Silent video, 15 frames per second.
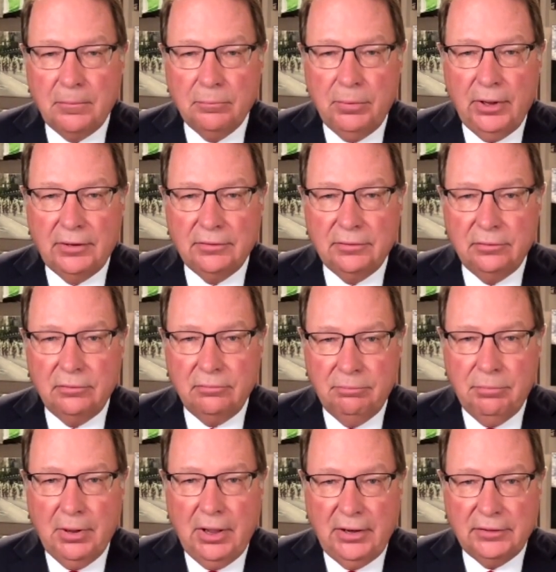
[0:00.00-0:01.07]
But
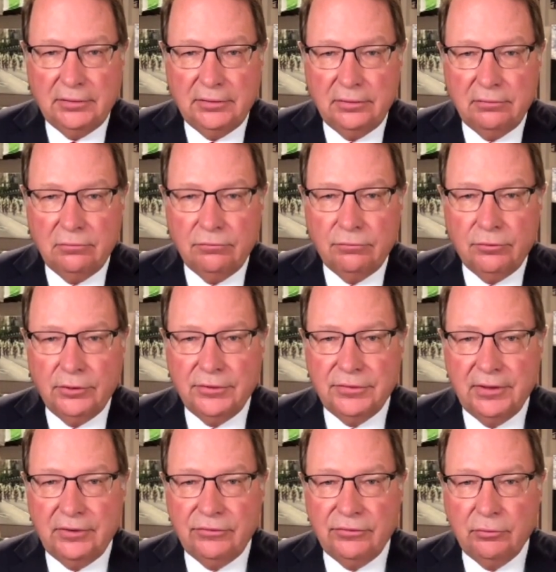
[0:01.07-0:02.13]
but for the
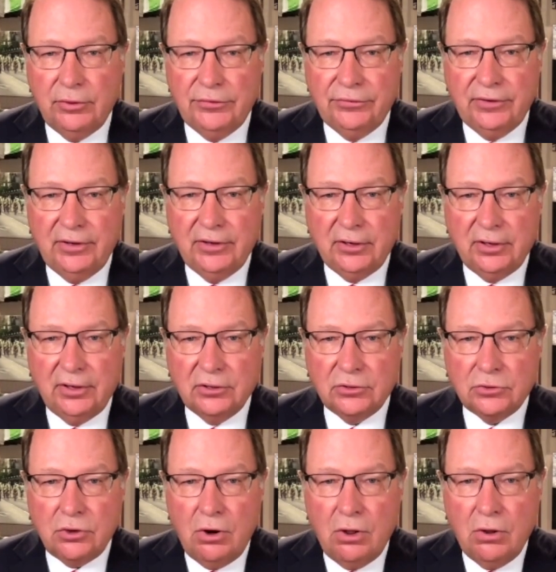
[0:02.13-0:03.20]
things that we see and
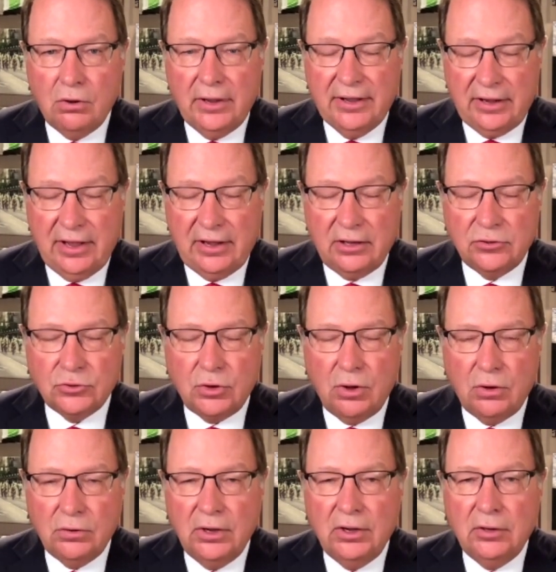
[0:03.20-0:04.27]
control and can
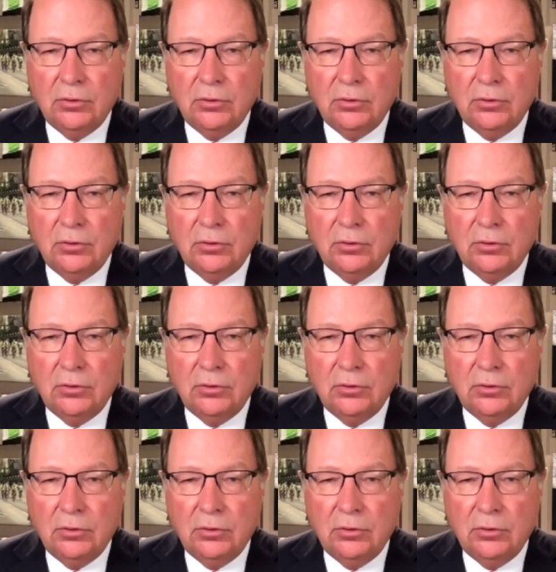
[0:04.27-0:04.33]
control,